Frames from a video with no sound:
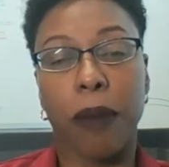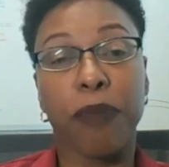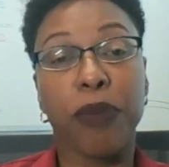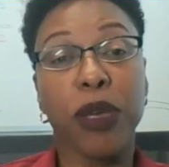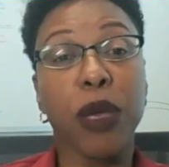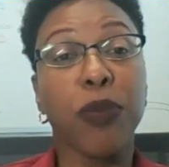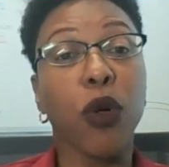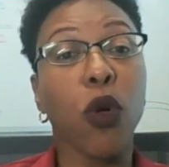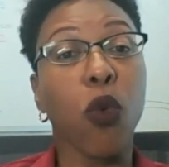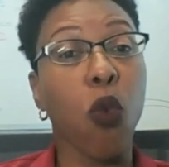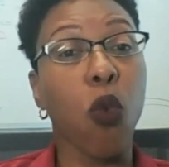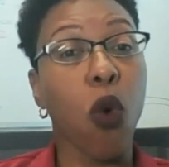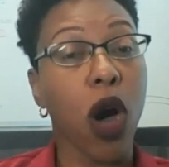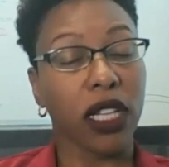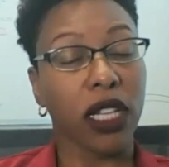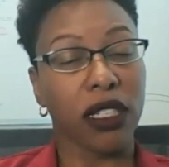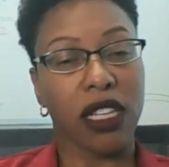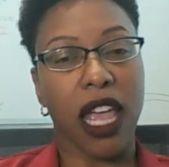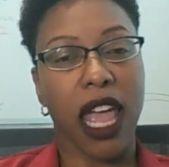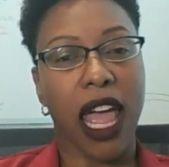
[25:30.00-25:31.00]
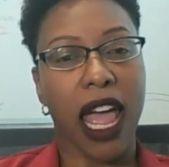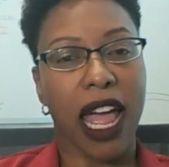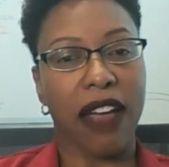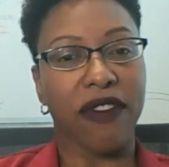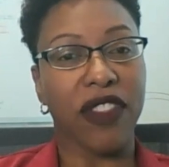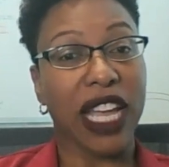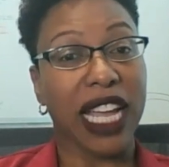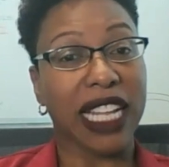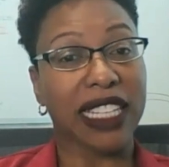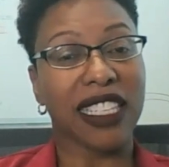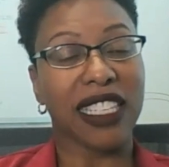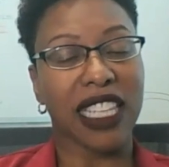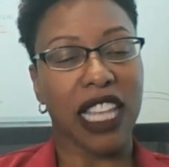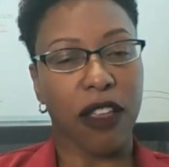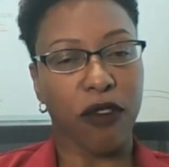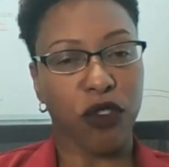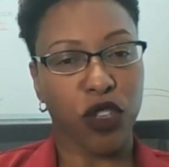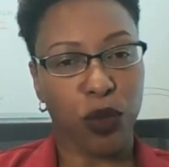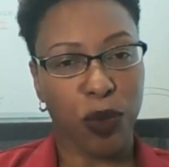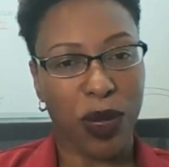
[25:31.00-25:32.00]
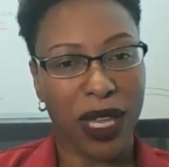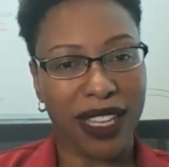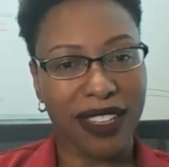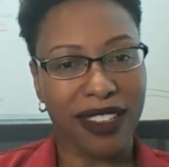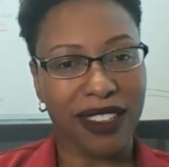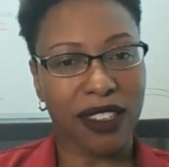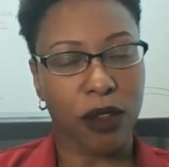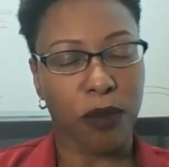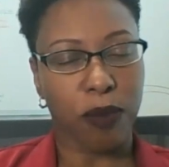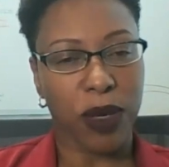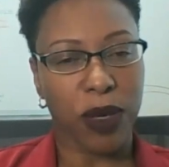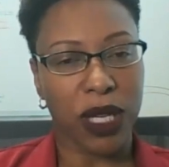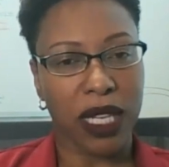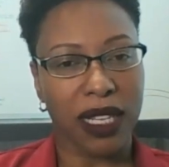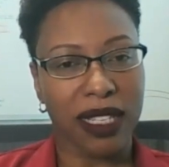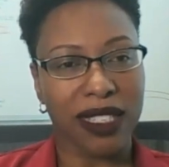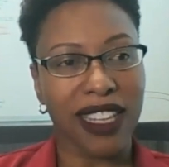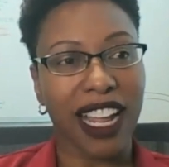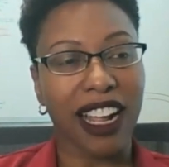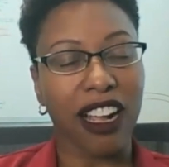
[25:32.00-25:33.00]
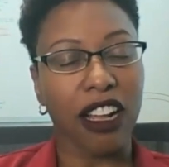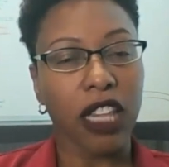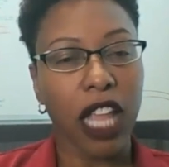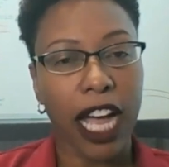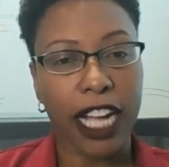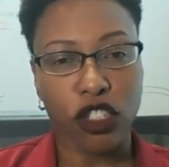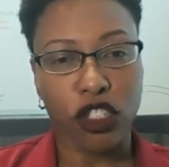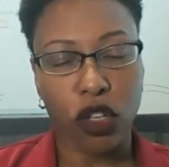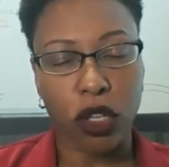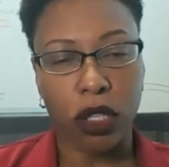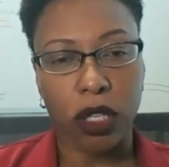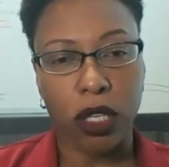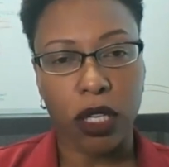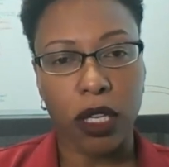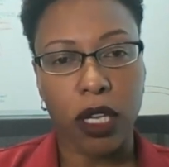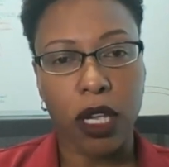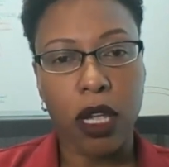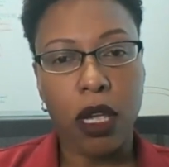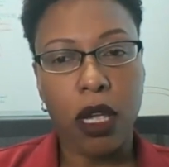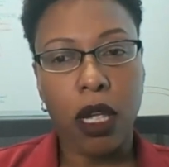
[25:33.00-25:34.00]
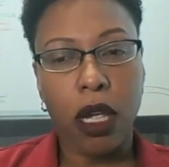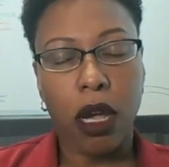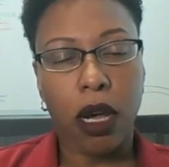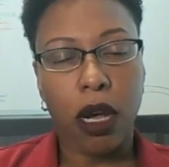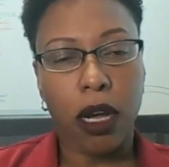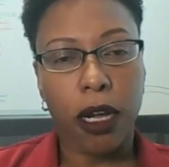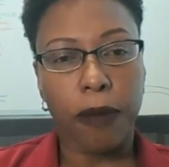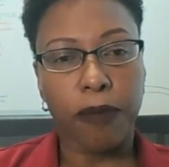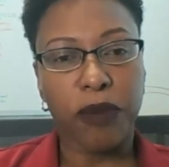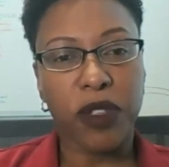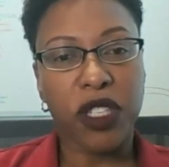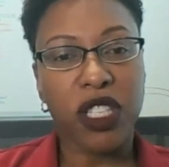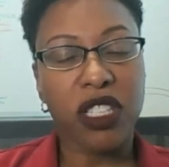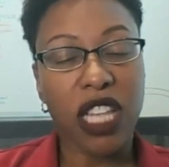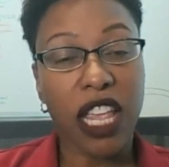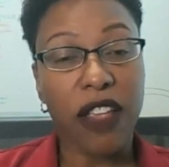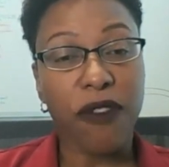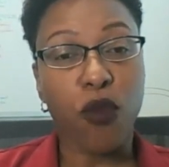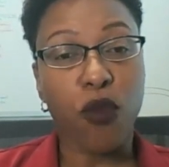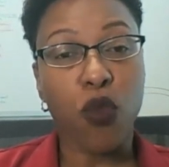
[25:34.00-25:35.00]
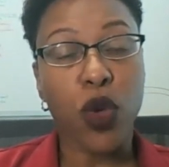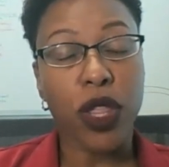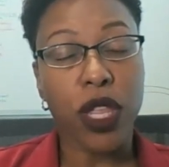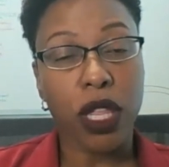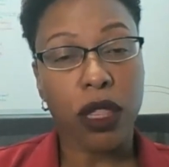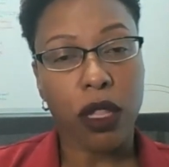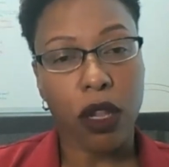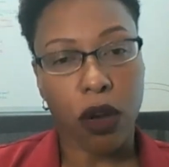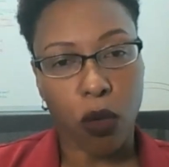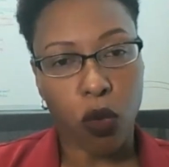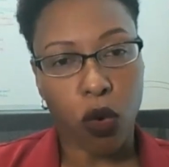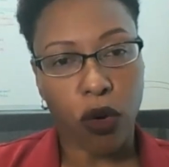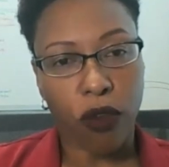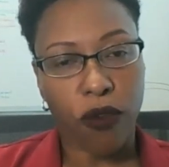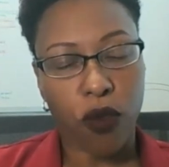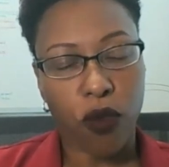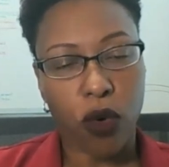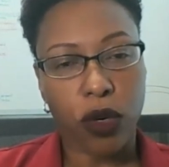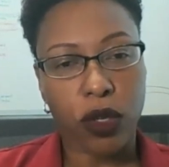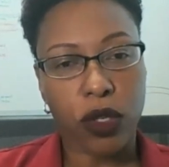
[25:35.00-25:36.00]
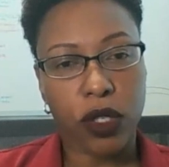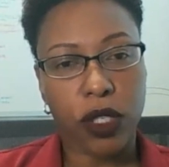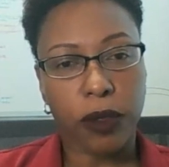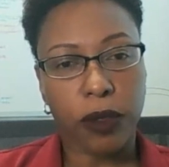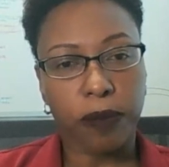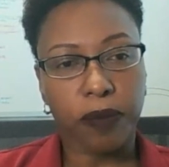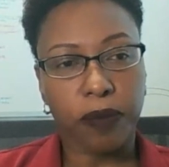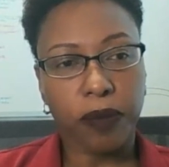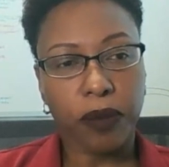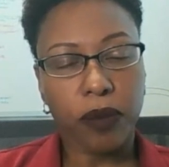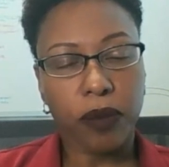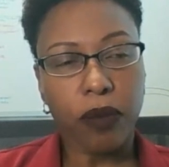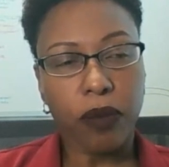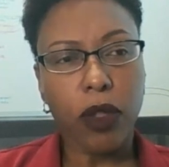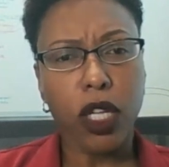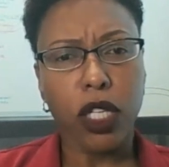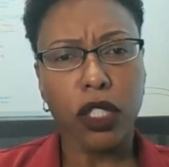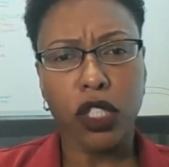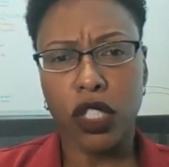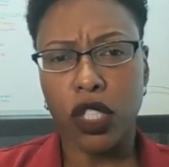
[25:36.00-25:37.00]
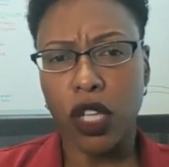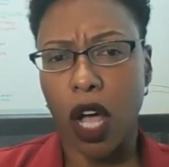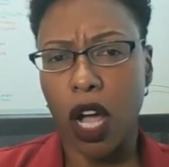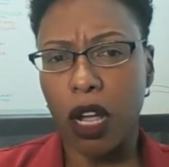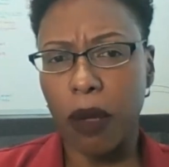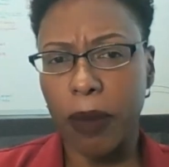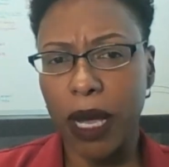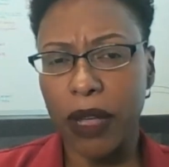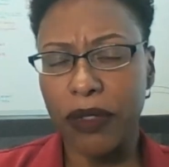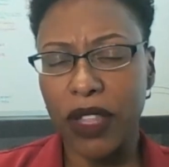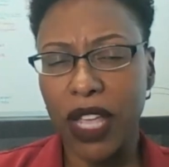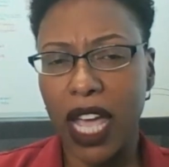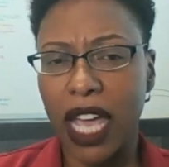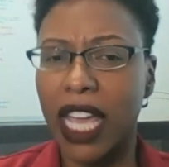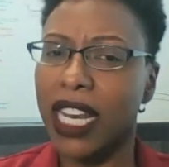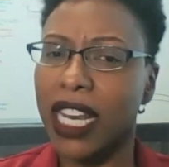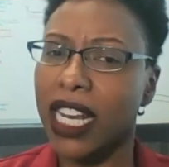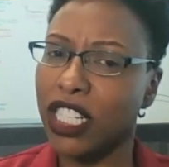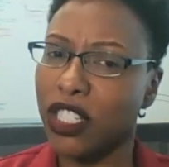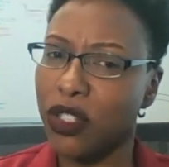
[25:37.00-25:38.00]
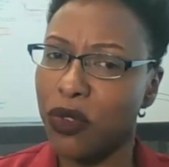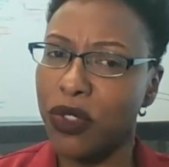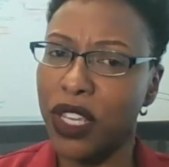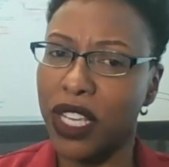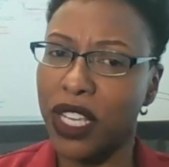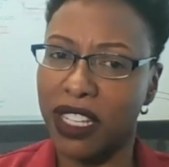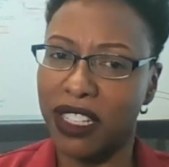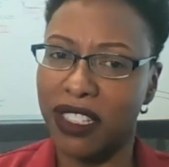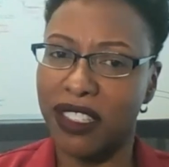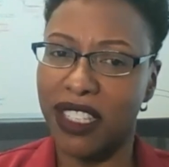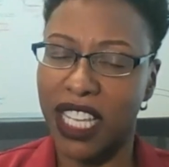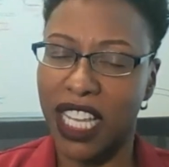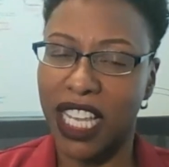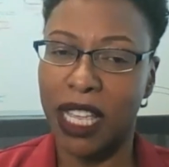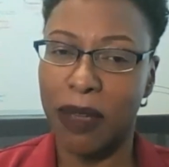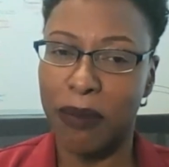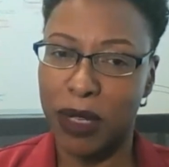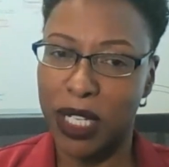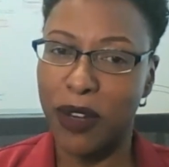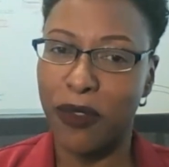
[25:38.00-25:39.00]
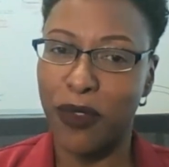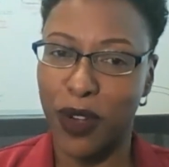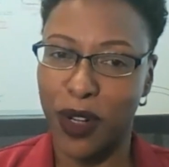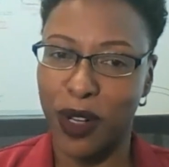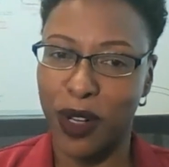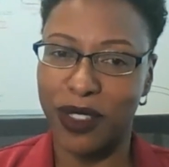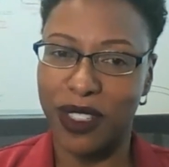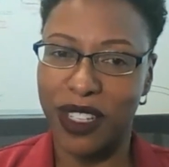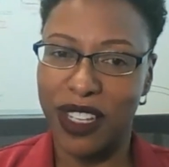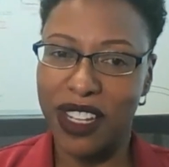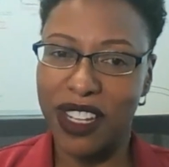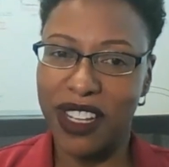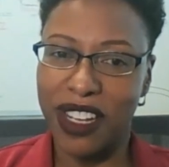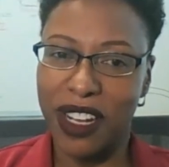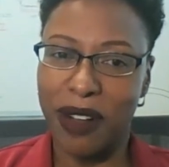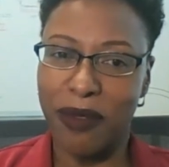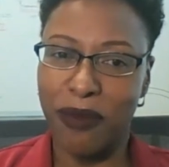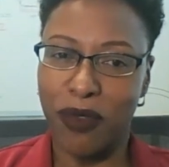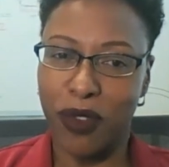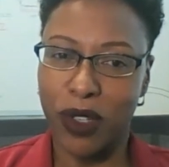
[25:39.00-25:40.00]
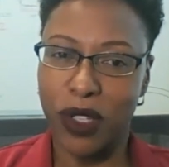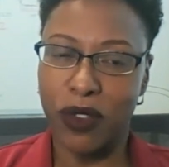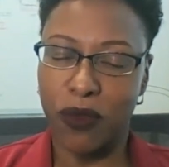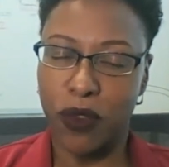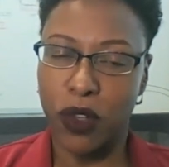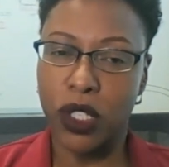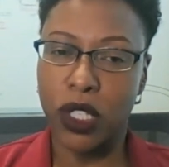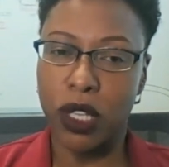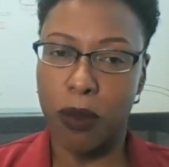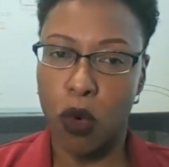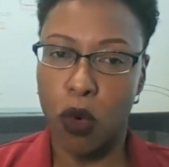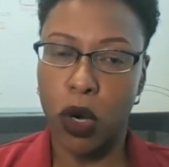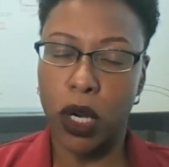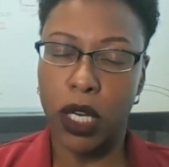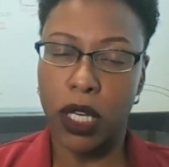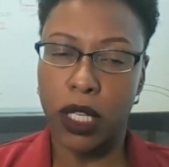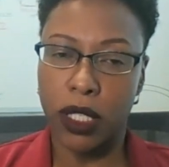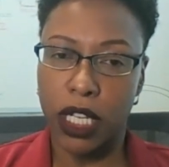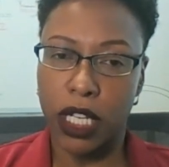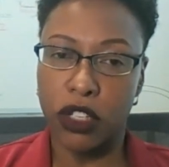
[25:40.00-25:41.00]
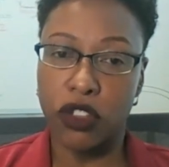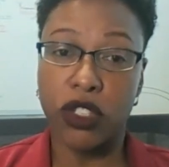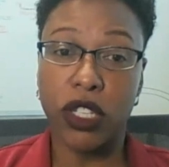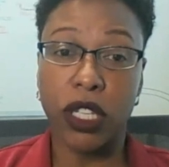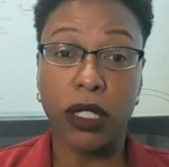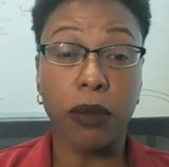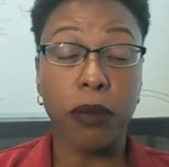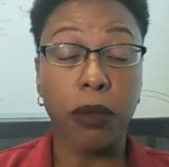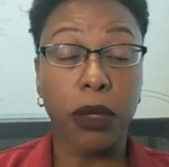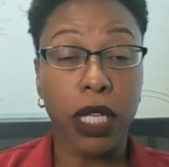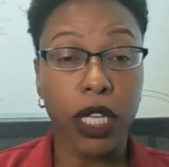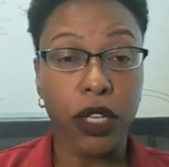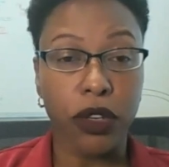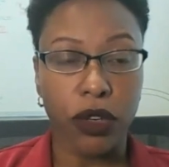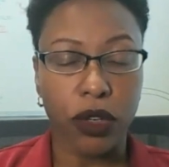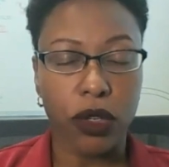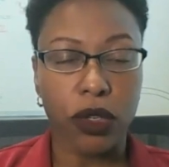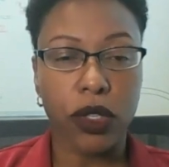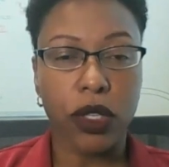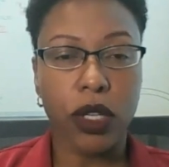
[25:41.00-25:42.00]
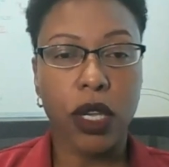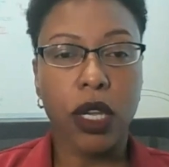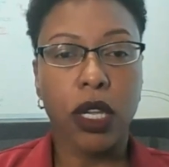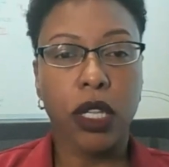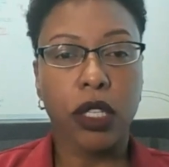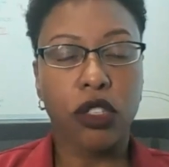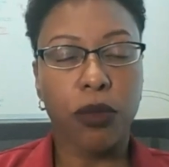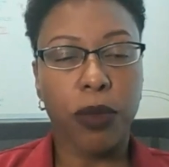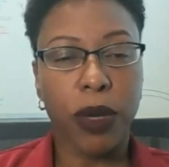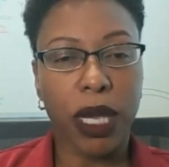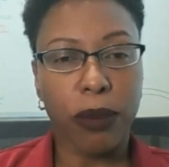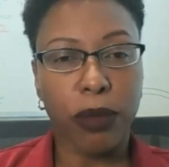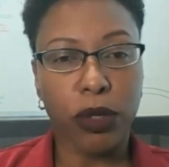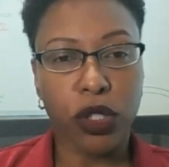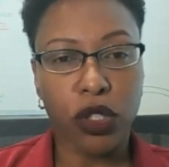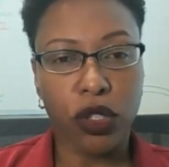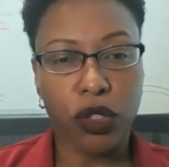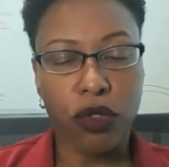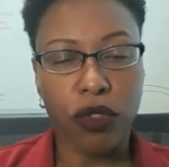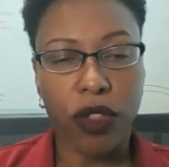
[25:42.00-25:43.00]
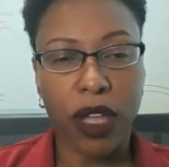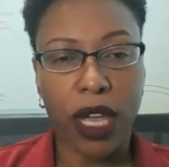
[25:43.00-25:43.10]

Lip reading: people want to have that safe space to be psychologically safe within their workforce to talk about that. And I do think it can be difficult for some organizations and some leaders to be able to do